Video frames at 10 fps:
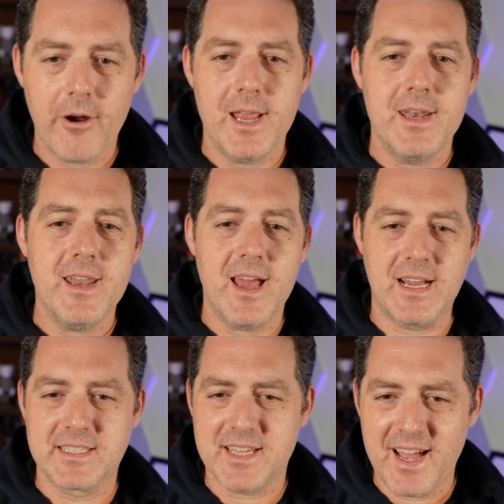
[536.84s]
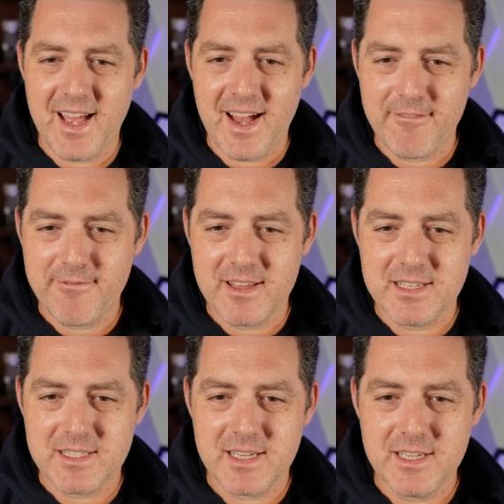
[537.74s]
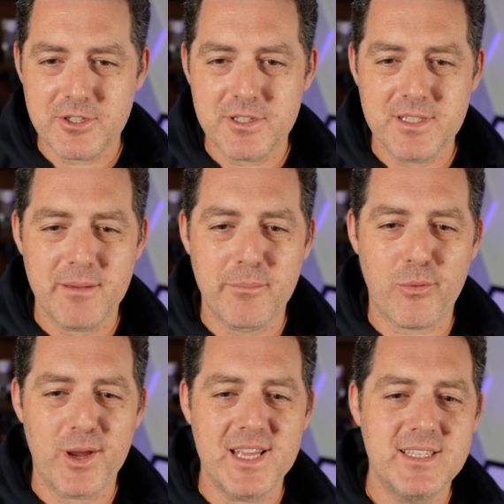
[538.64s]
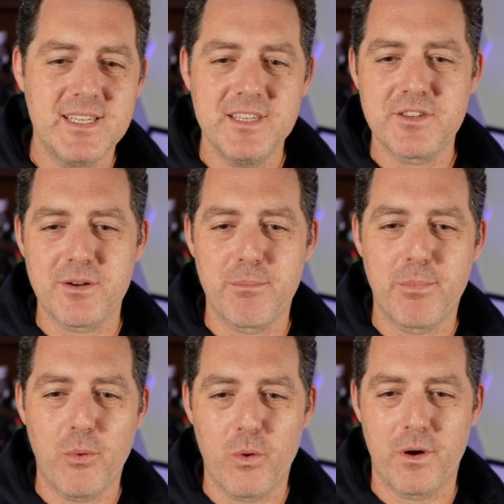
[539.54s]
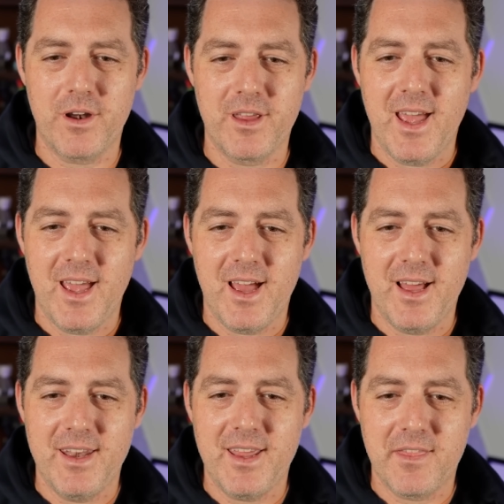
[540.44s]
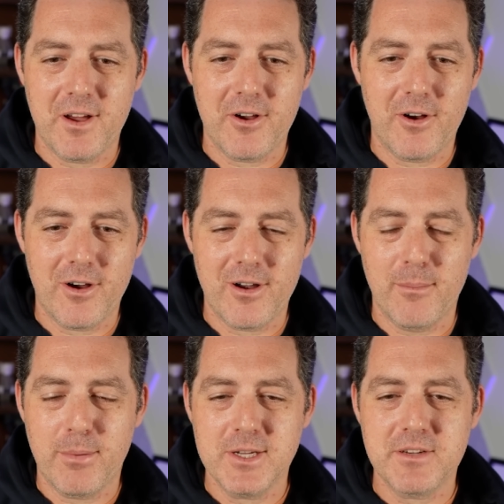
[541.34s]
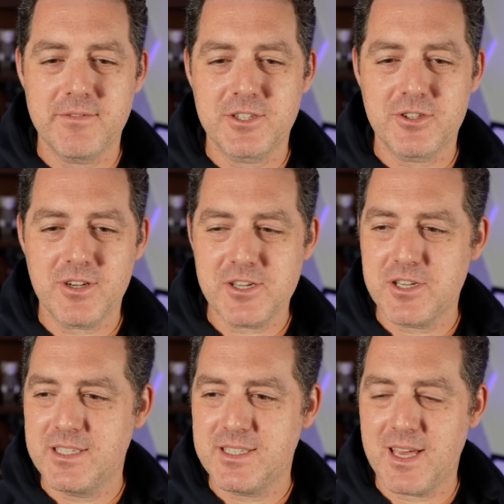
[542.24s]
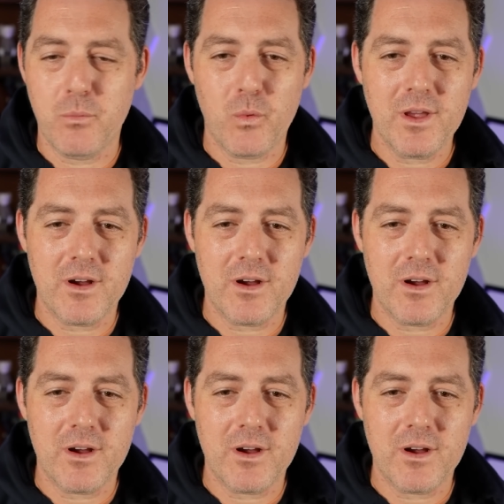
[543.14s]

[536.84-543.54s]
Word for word: right, next, I have this interesting brain teaser board. And there are a bunch of instructions, and we